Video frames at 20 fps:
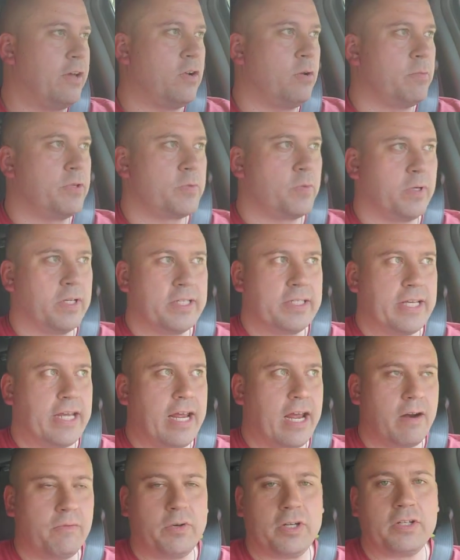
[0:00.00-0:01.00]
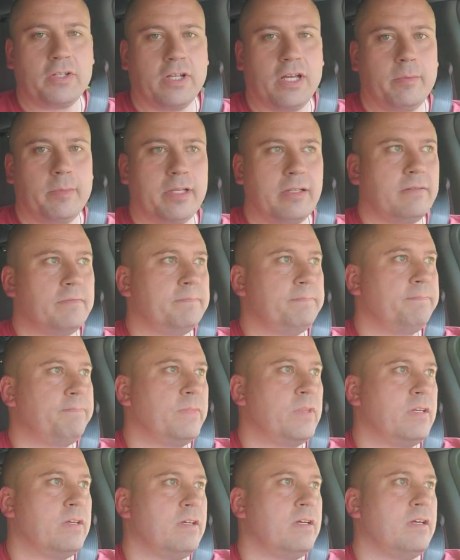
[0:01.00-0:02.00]
almost want to say every climate,
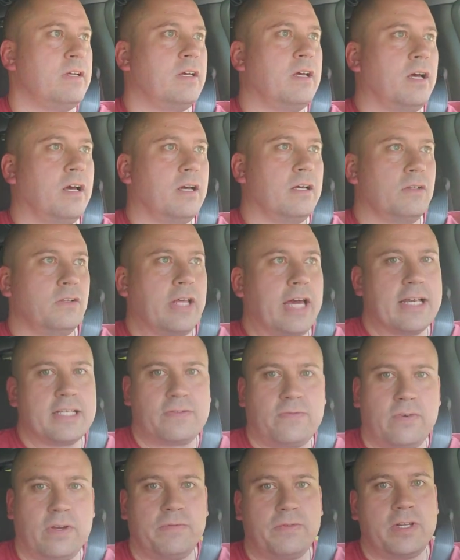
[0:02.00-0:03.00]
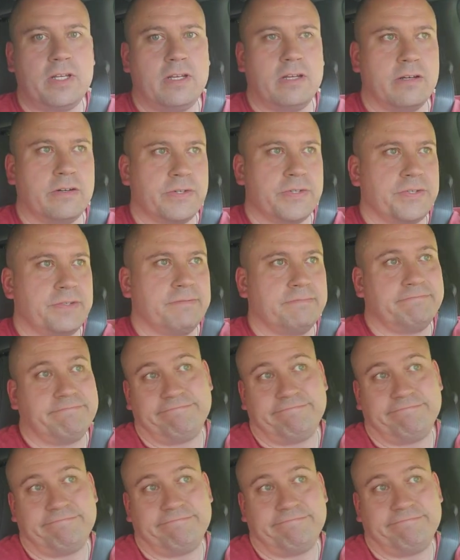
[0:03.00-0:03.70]
last 50 years?